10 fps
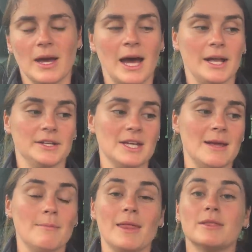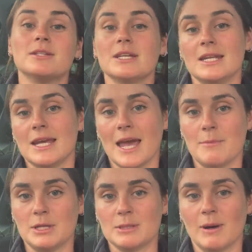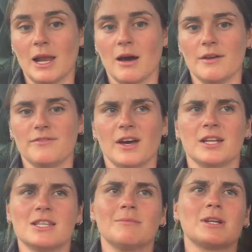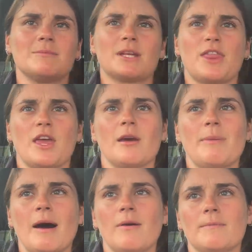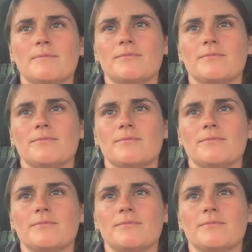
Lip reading: And it meant that Didi came into my life. And sometimes I think about